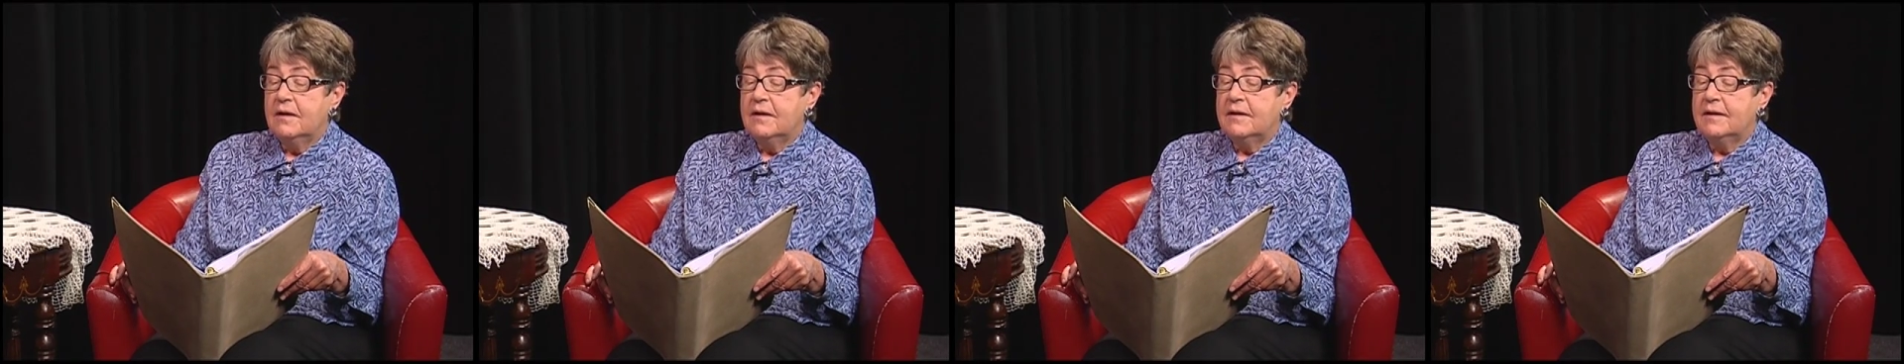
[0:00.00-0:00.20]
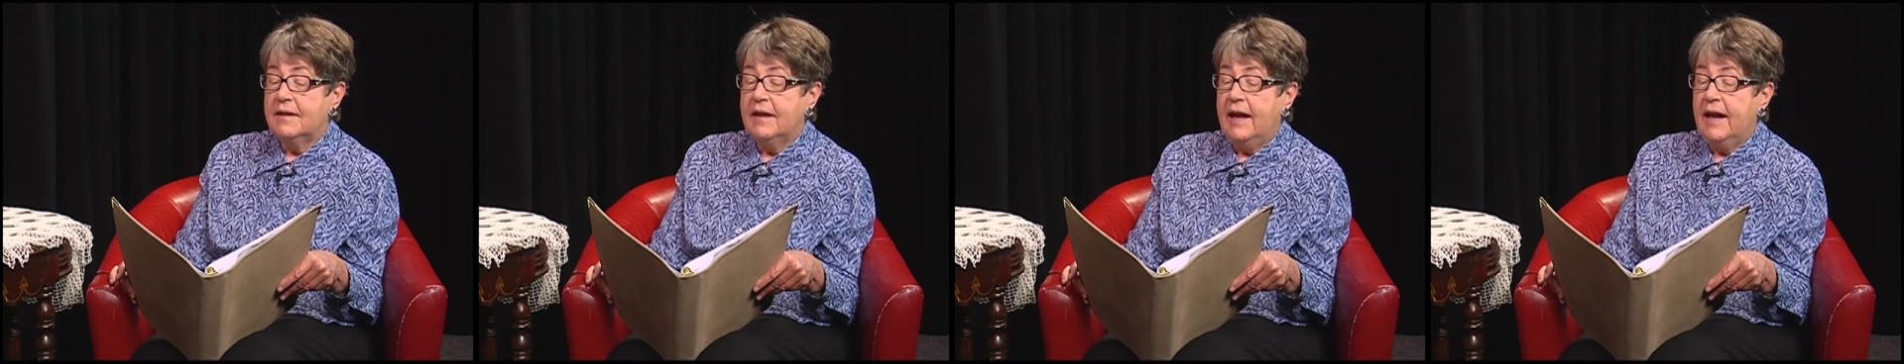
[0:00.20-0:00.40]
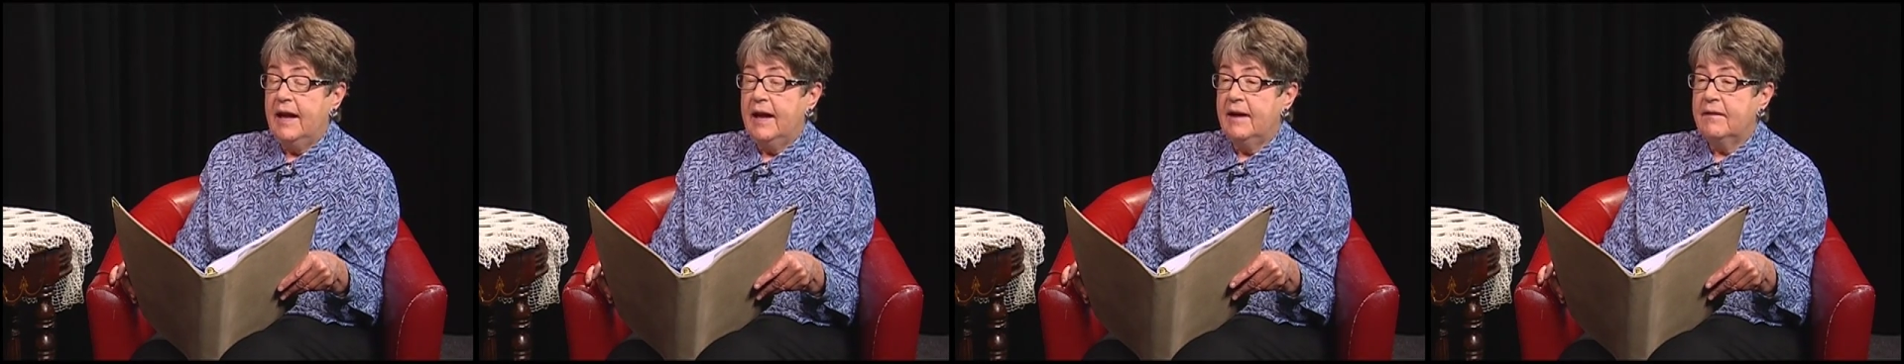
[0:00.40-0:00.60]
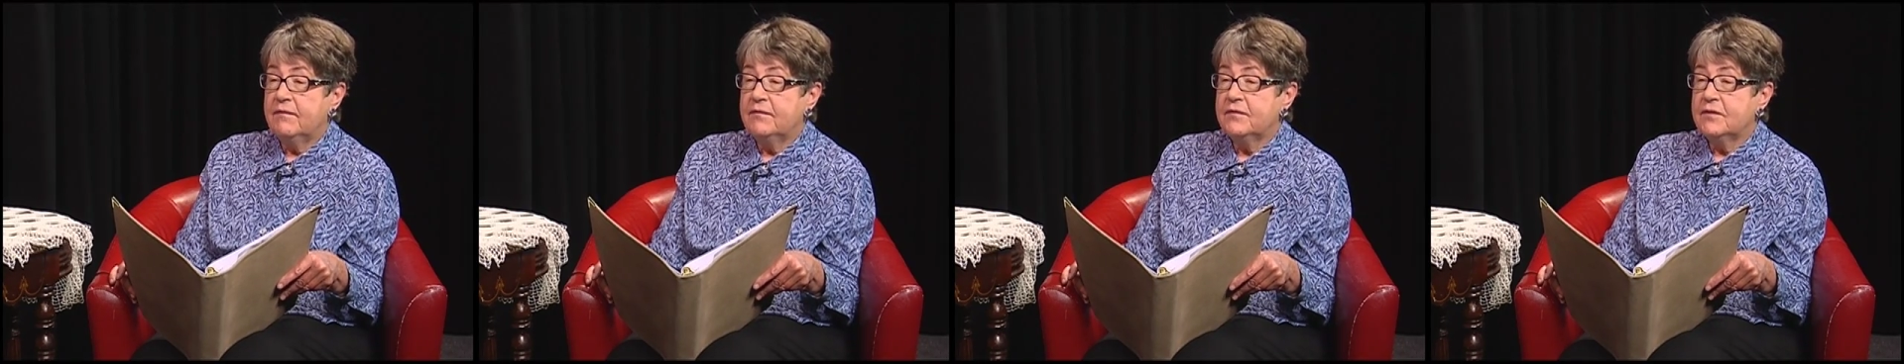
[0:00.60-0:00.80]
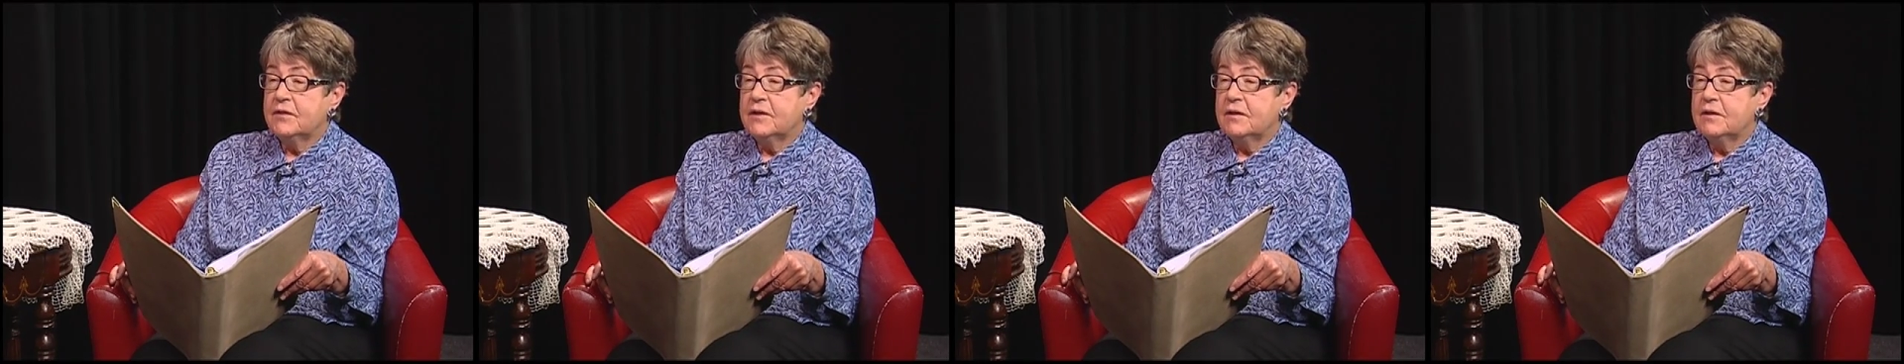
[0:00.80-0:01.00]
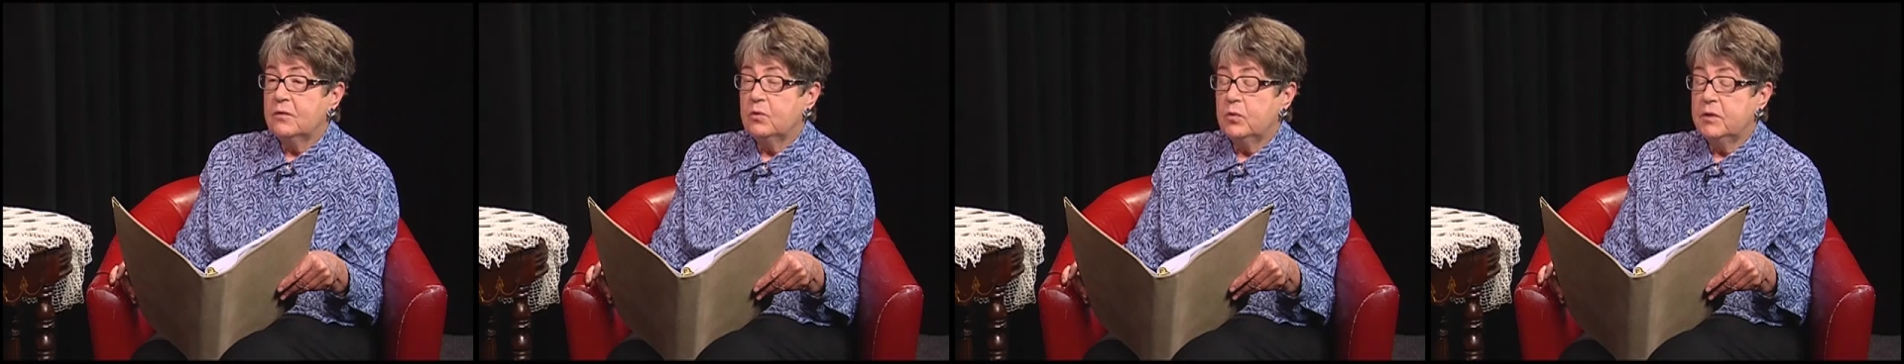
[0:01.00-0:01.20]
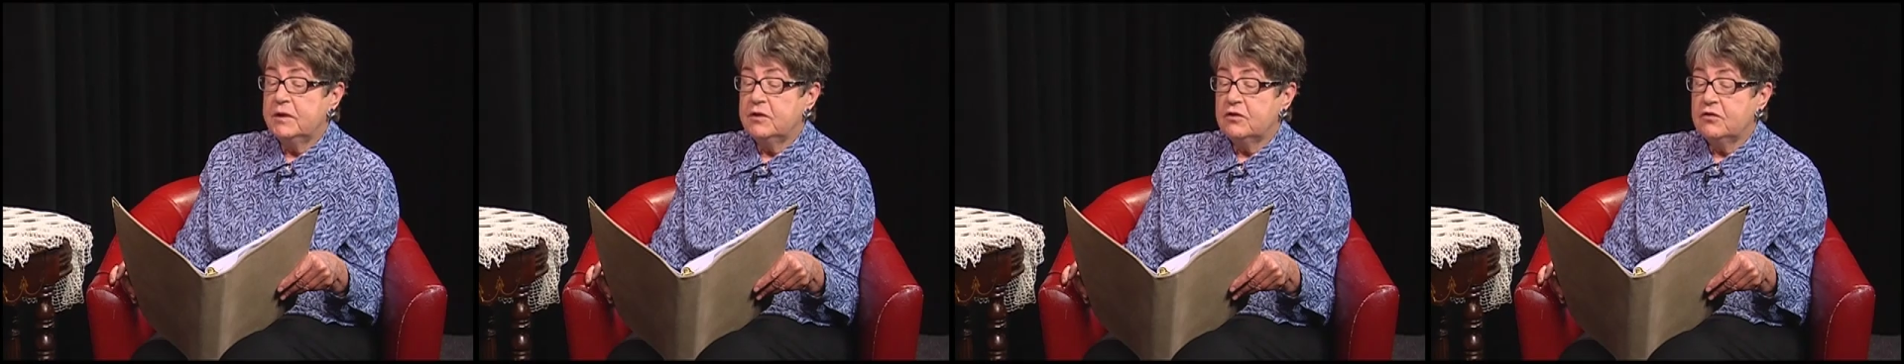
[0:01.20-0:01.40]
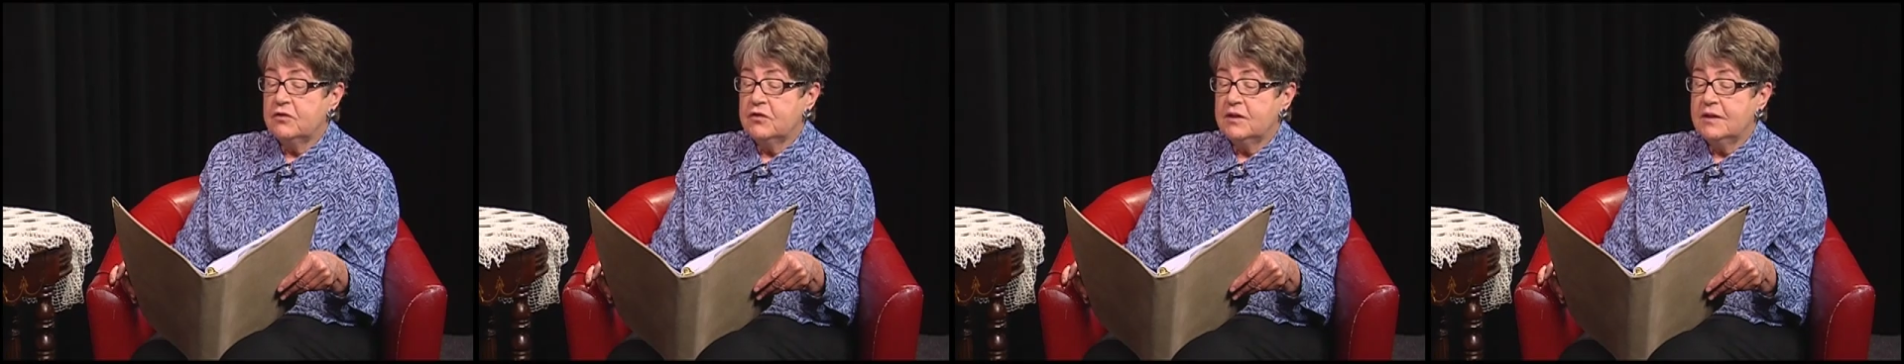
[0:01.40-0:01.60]
laughed when
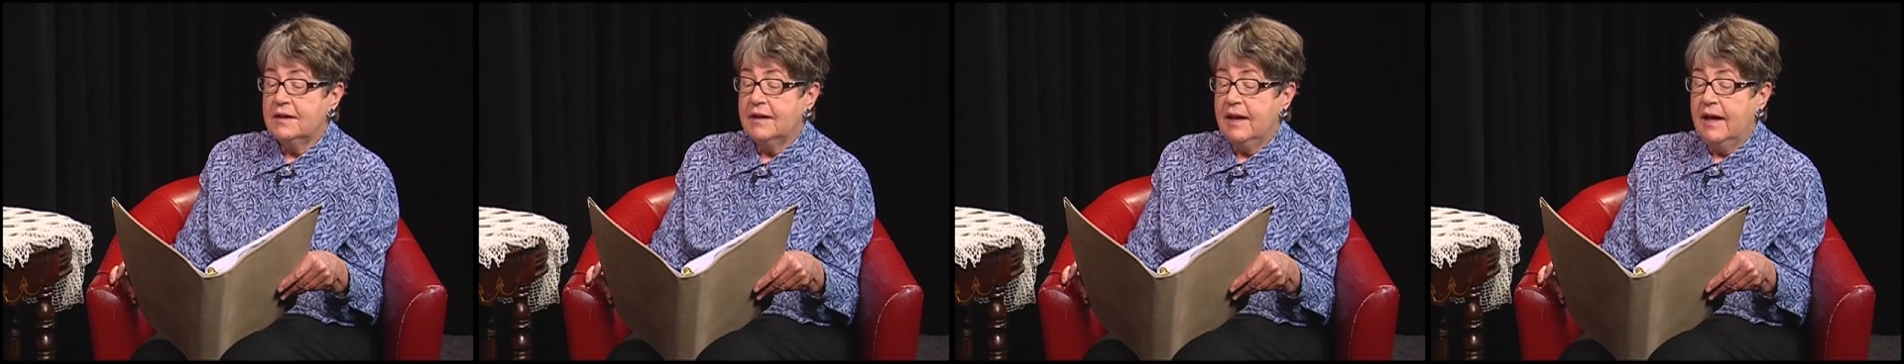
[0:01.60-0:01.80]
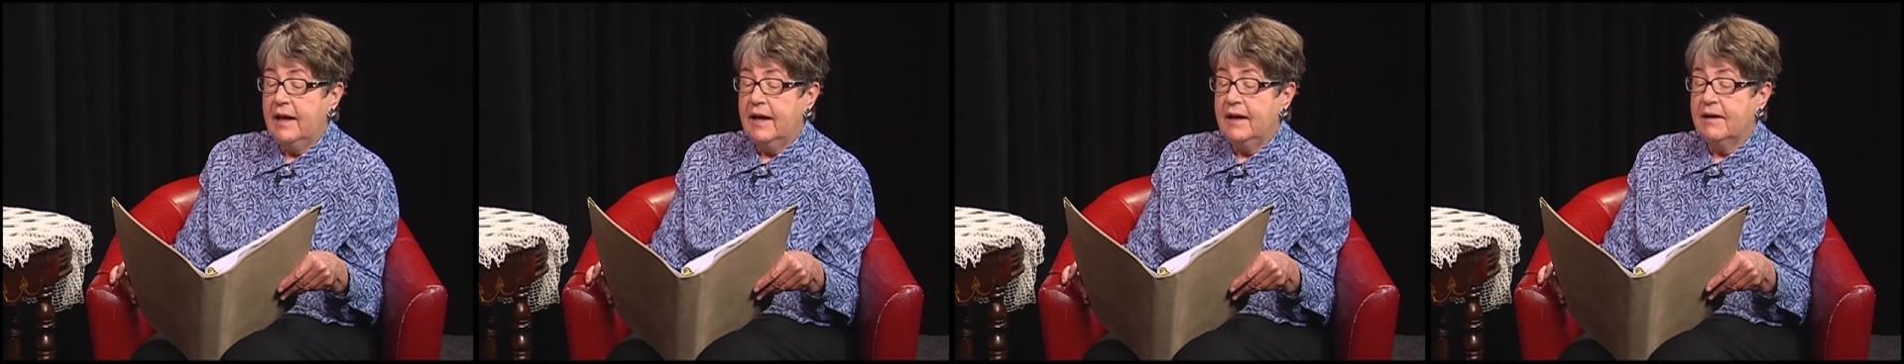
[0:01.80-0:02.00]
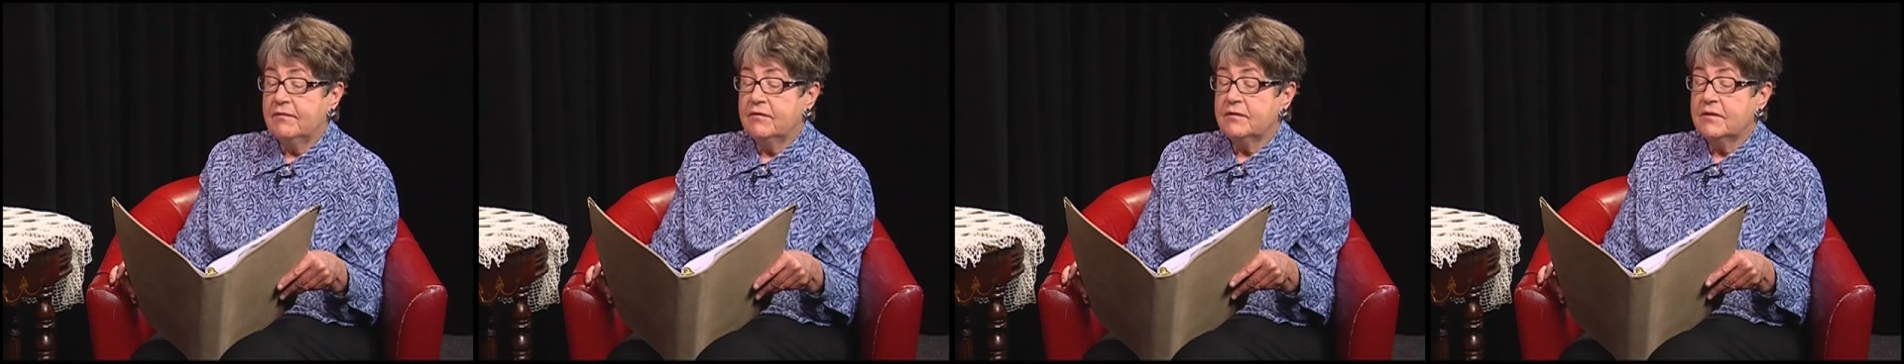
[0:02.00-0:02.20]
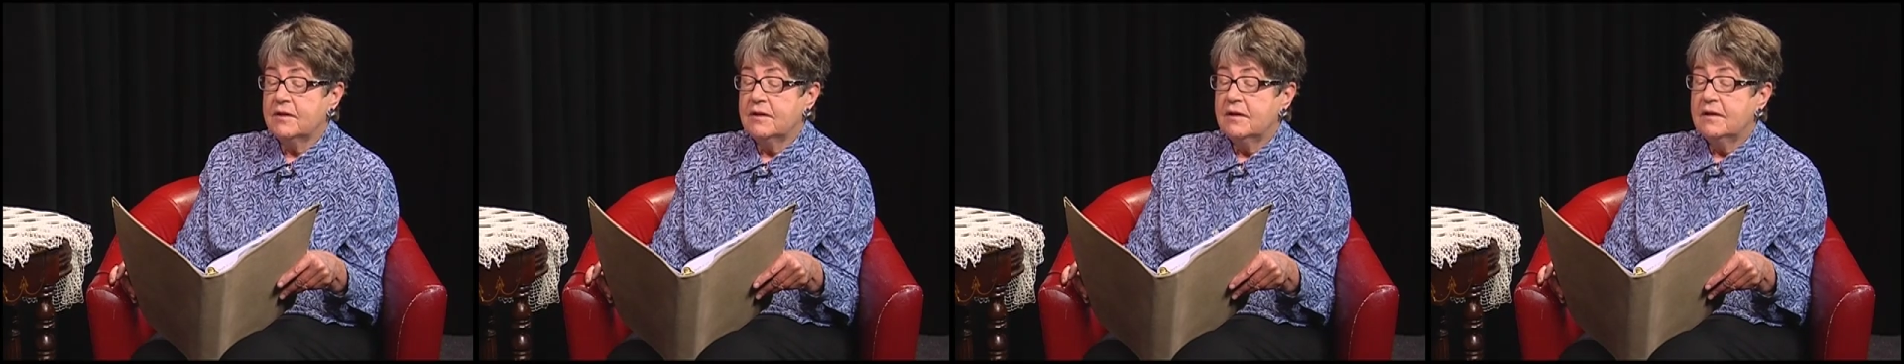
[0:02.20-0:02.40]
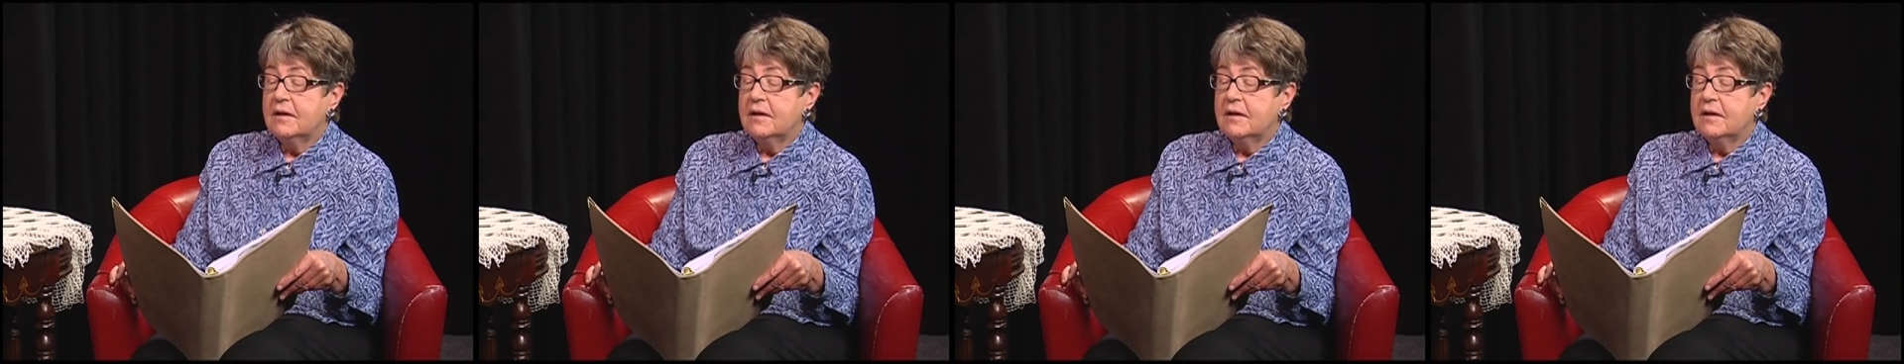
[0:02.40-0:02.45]
she laughed,